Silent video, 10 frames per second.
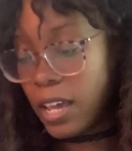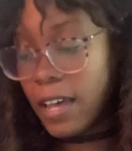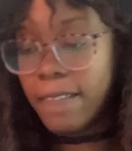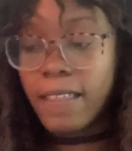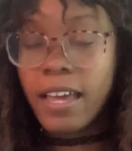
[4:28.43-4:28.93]

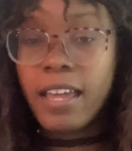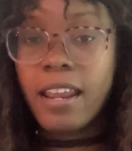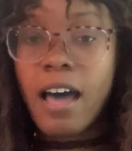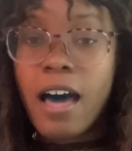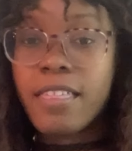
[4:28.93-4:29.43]
And
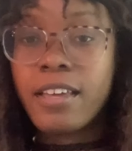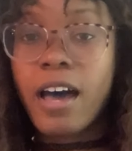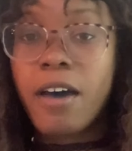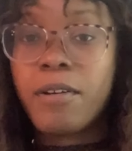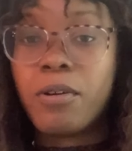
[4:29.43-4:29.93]
then I think
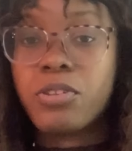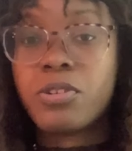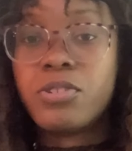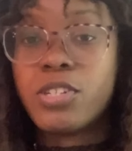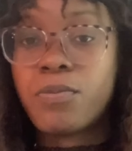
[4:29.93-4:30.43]
I would
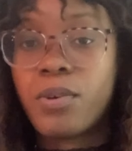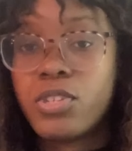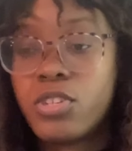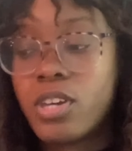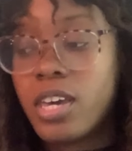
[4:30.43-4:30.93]
also just
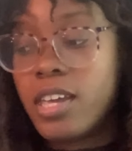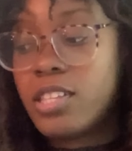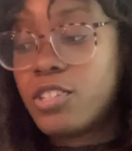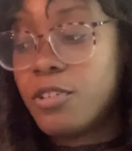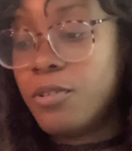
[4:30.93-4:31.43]
want it
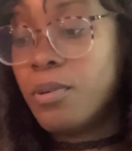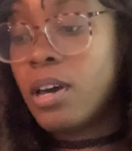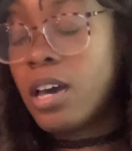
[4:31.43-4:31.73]
to